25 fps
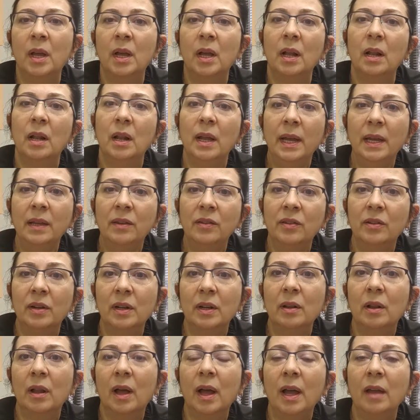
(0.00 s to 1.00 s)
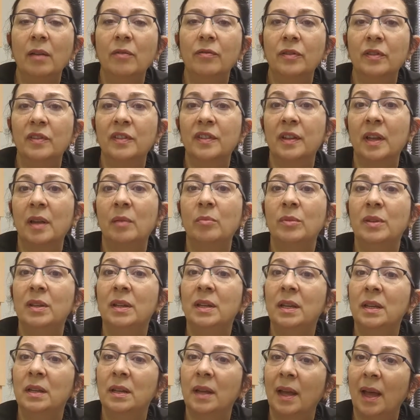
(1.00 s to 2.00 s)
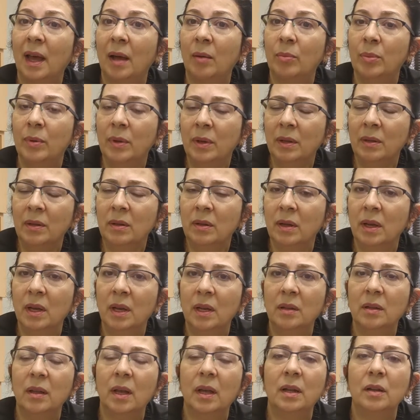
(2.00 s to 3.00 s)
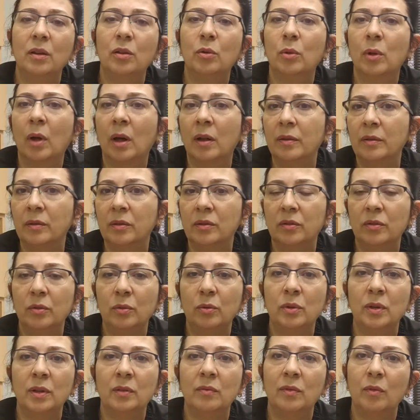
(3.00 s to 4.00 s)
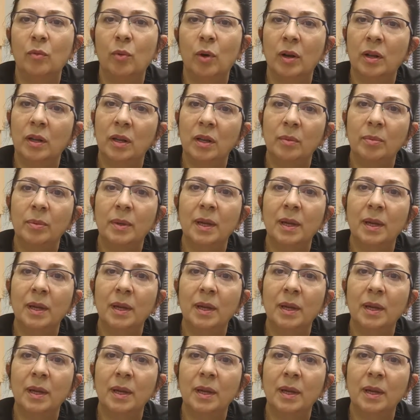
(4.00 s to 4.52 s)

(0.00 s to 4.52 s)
Later in life, the same thing can happen, that you lost the tooth and we want to keep